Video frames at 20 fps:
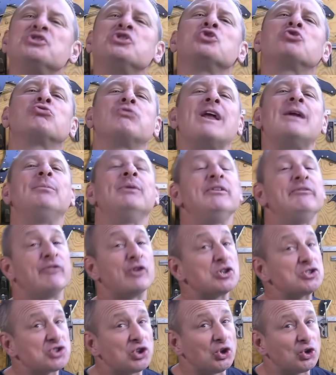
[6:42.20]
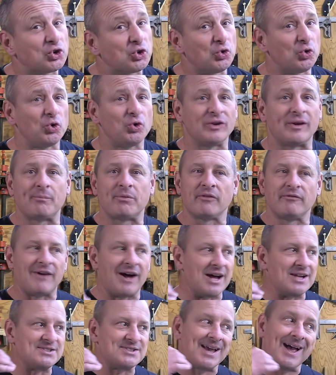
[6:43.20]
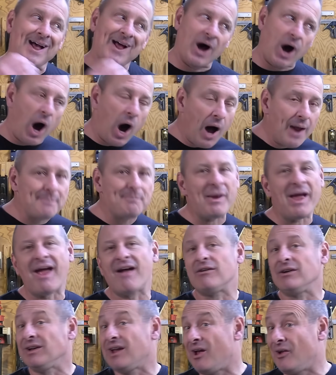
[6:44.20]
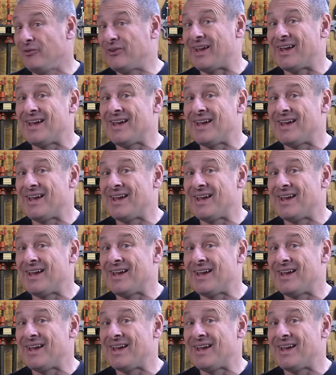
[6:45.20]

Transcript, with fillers: DeWalt, Metabo, and Porter Cable. And of course, because this is